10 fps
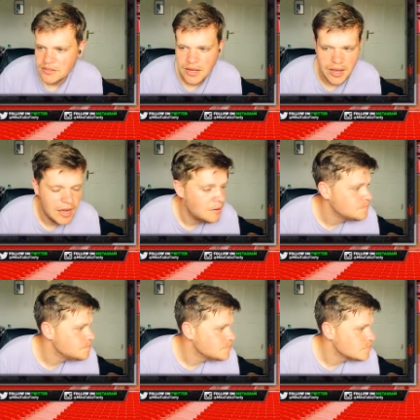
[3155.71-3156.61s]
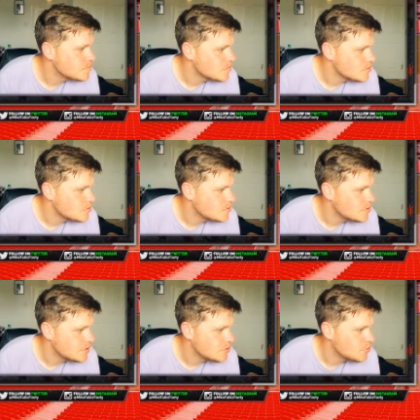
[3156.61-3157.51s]
So
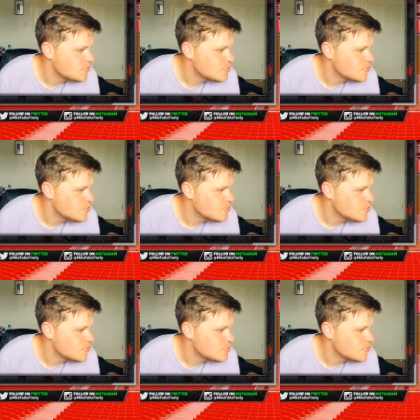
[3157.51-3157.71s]
to